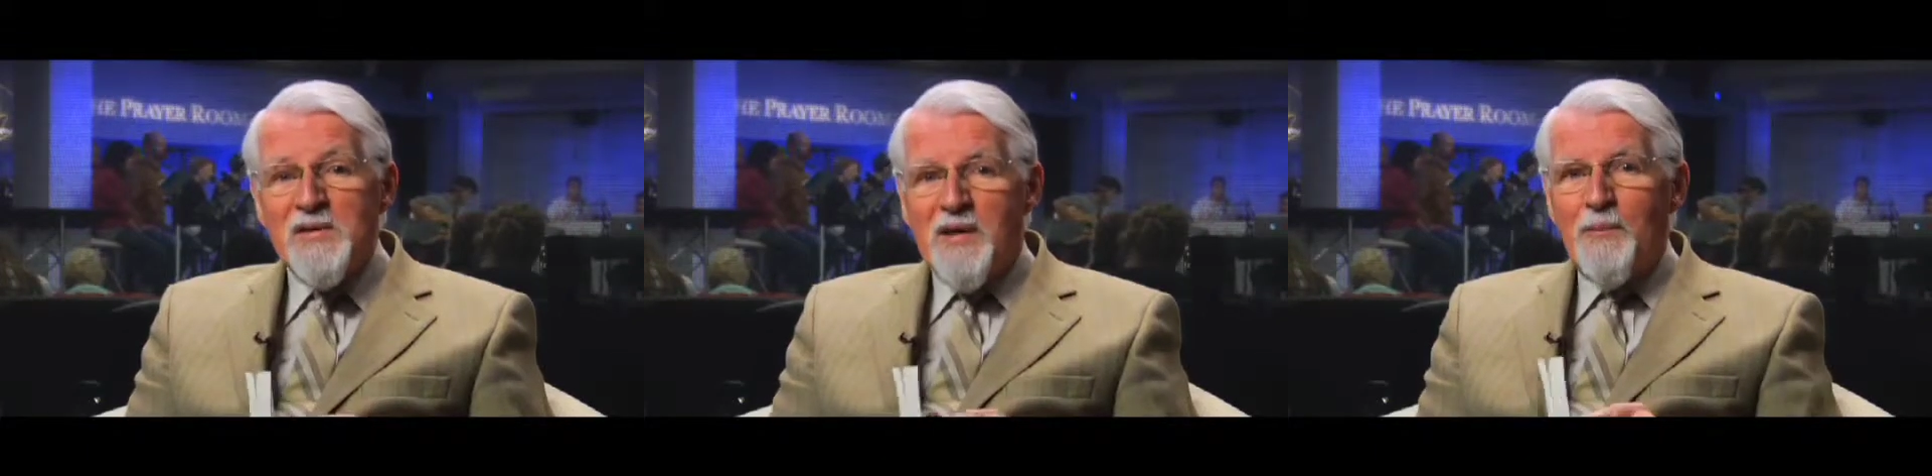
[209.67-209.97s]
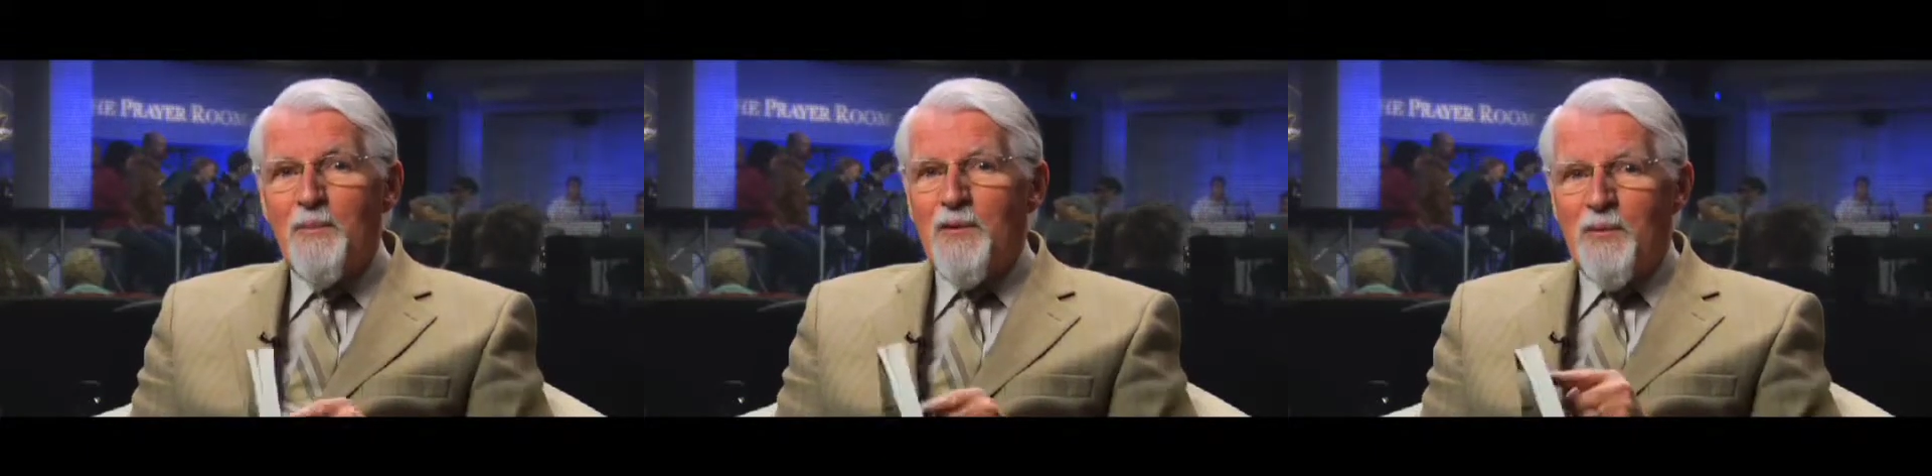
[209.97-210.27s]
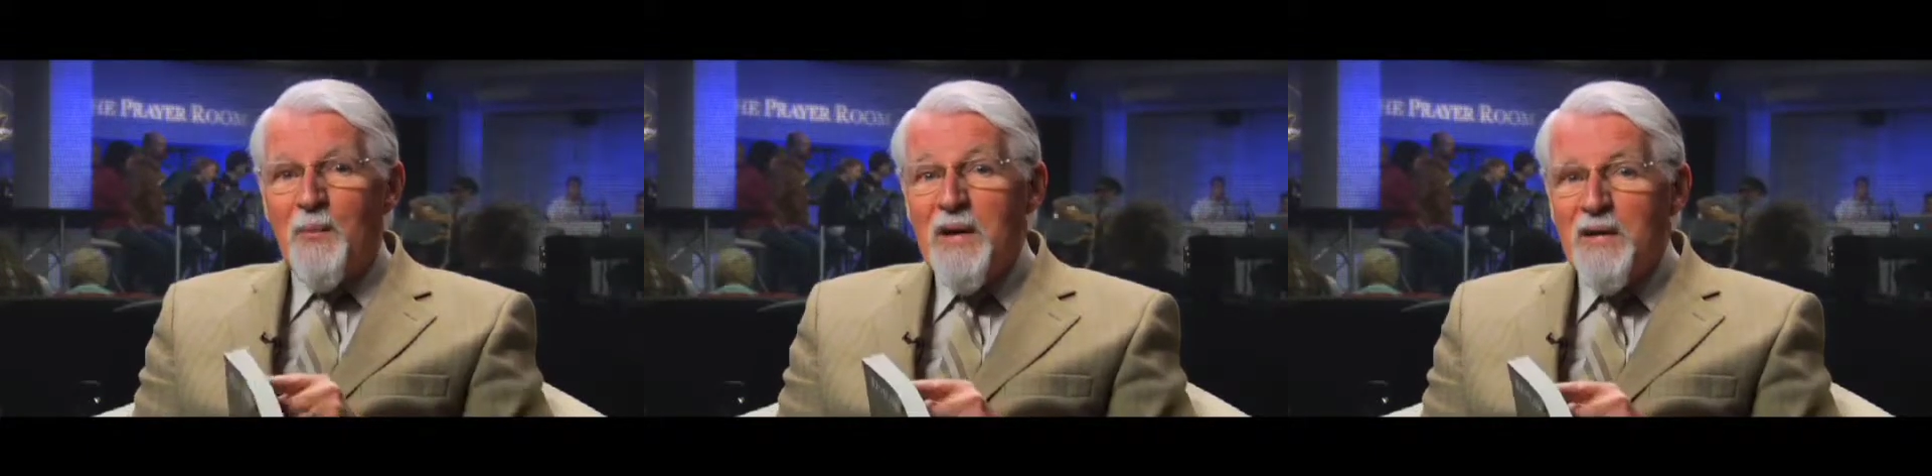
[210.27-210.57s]
Come With
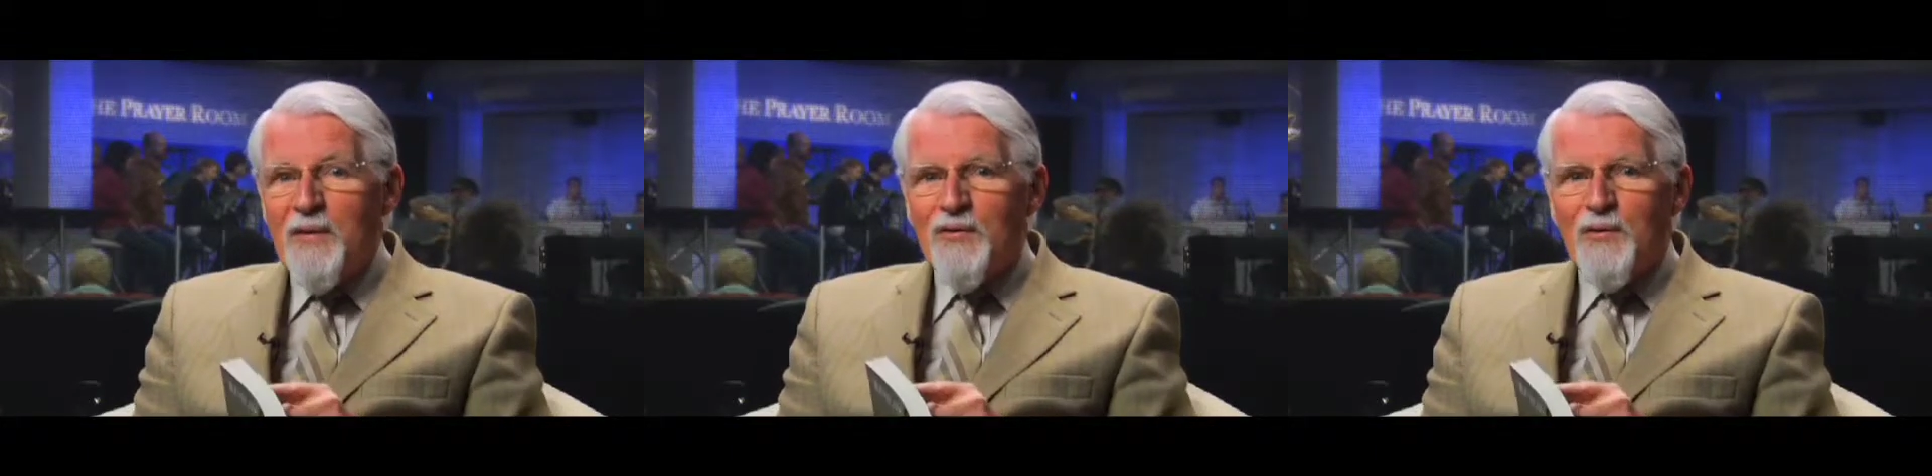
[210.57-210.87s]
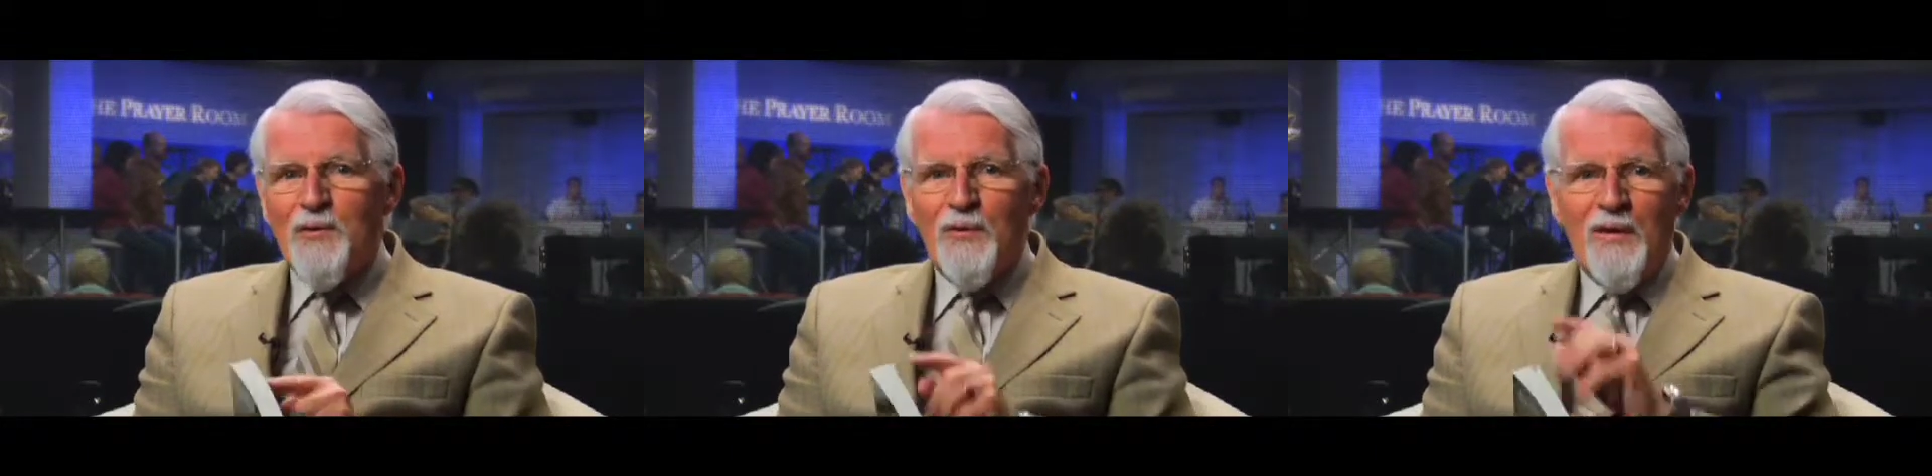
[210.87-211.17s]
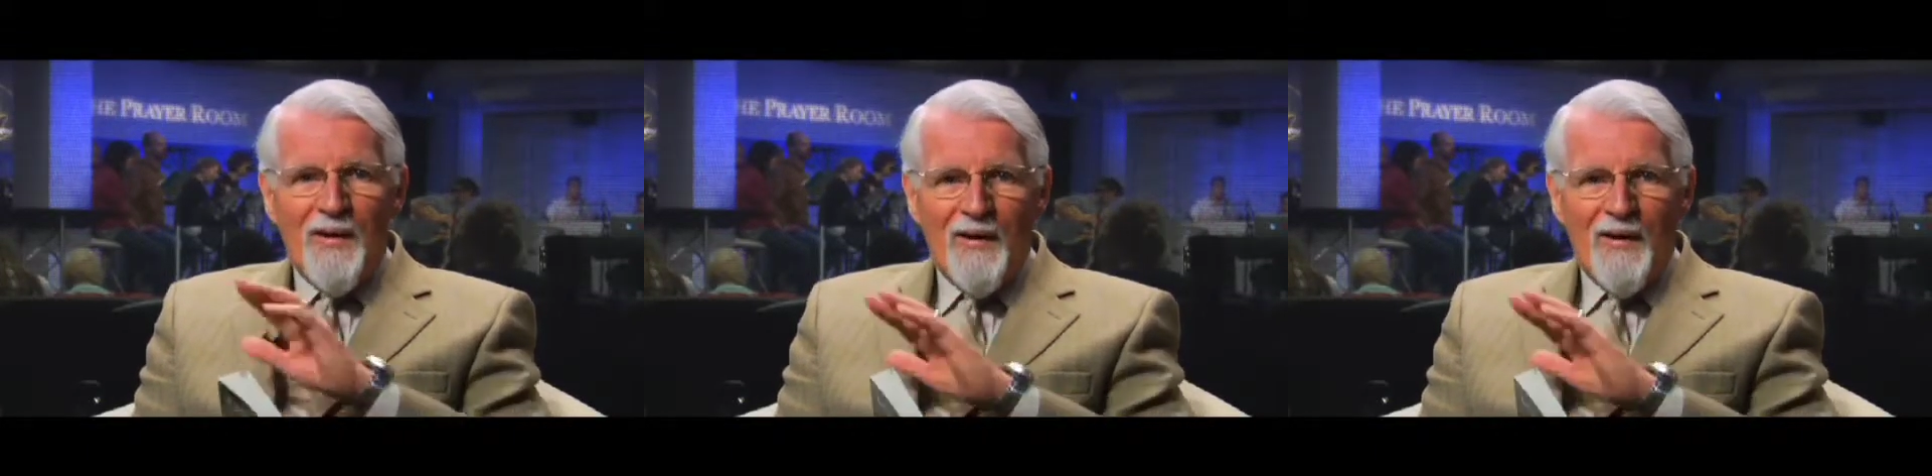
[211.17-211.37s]
Me Through